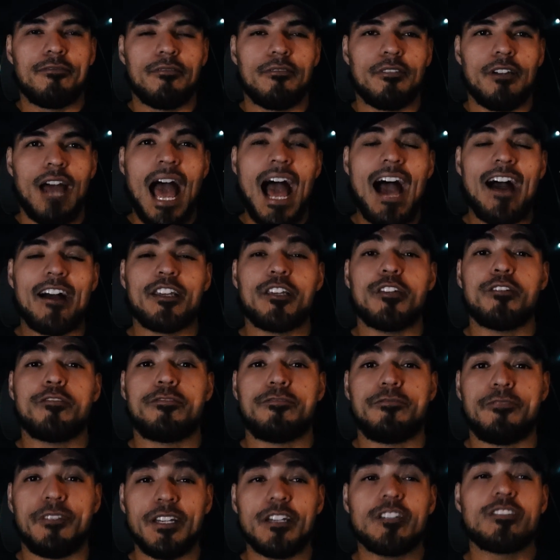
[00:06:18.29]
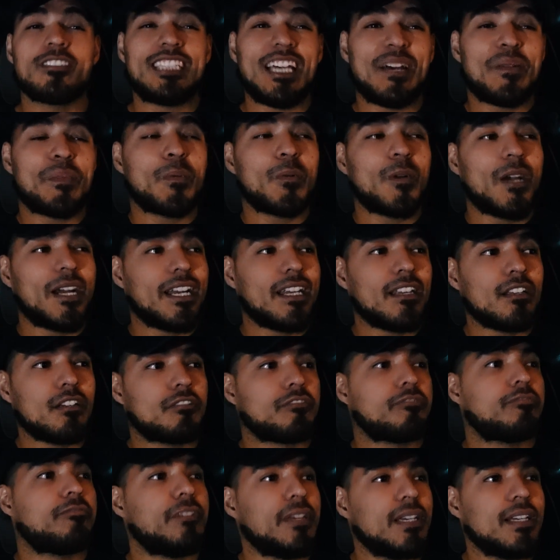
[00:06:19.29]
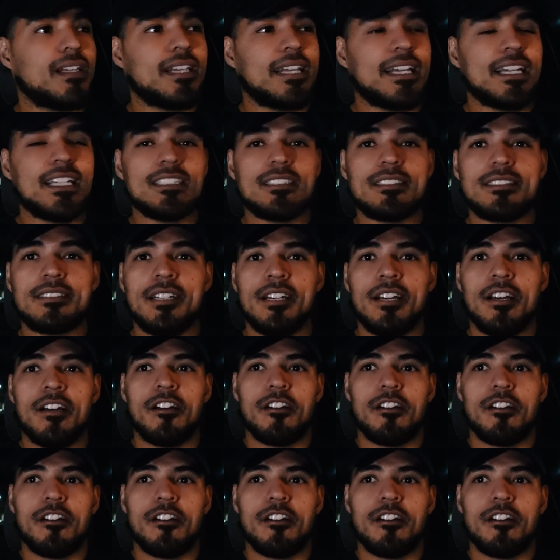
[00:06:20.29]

how you feel, separating your feelings